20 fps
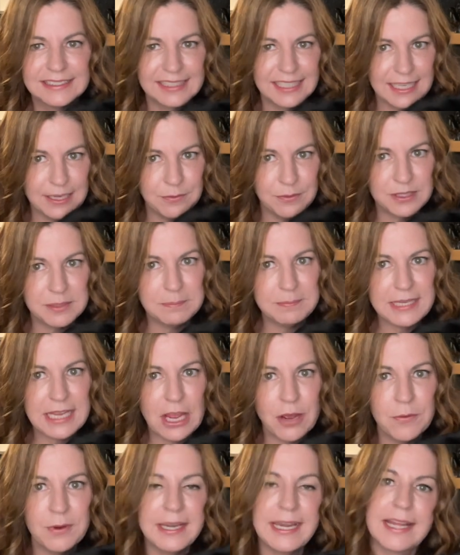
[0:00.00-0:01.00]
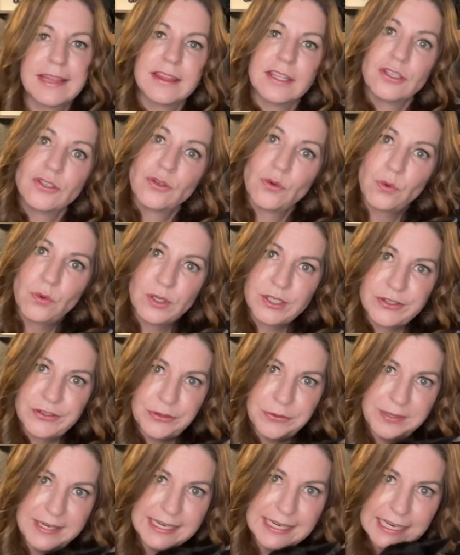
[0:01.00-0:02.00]
He was meowing at the door
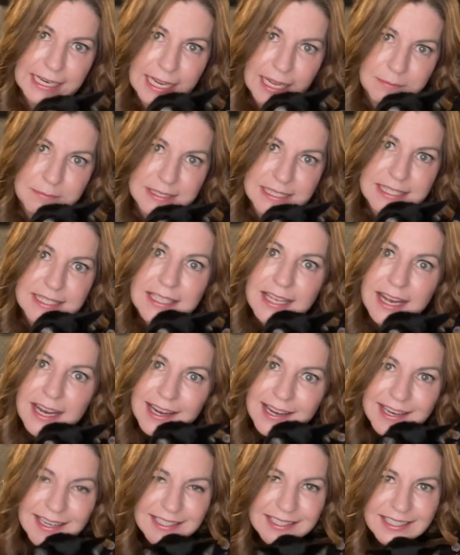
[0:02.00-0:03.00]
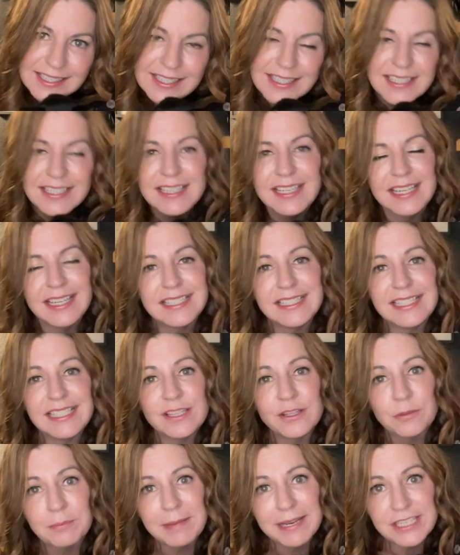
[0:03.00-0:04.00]
so he can come inside. It's
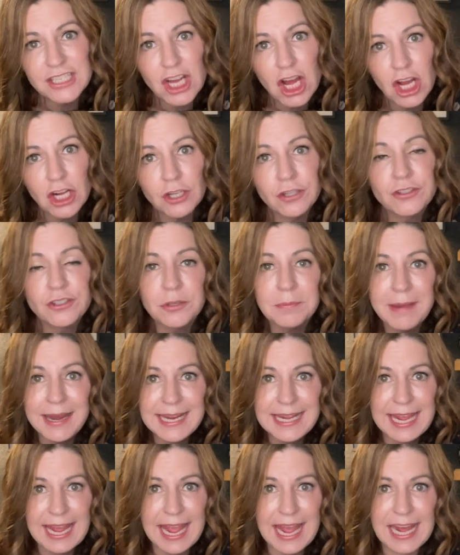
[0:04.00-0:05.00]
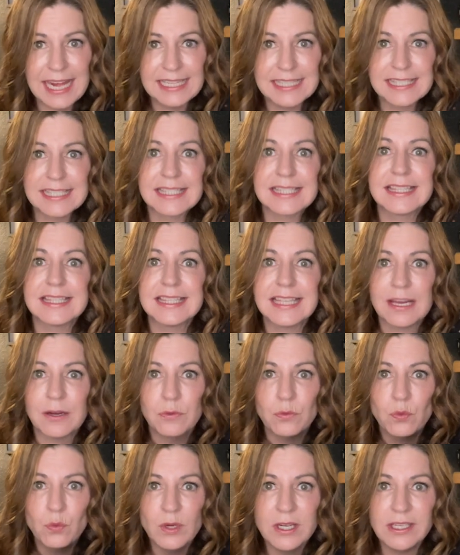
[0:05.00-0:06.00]
either my dogs or my cats that
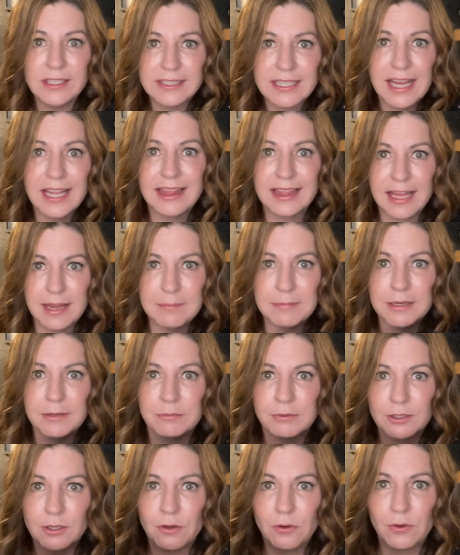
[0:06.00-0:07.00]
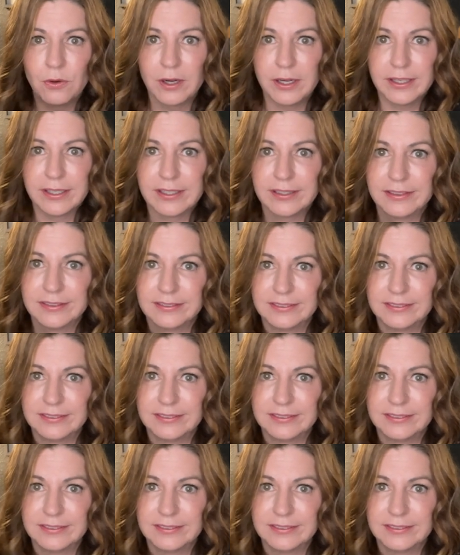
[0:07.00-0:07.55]
will not let me record.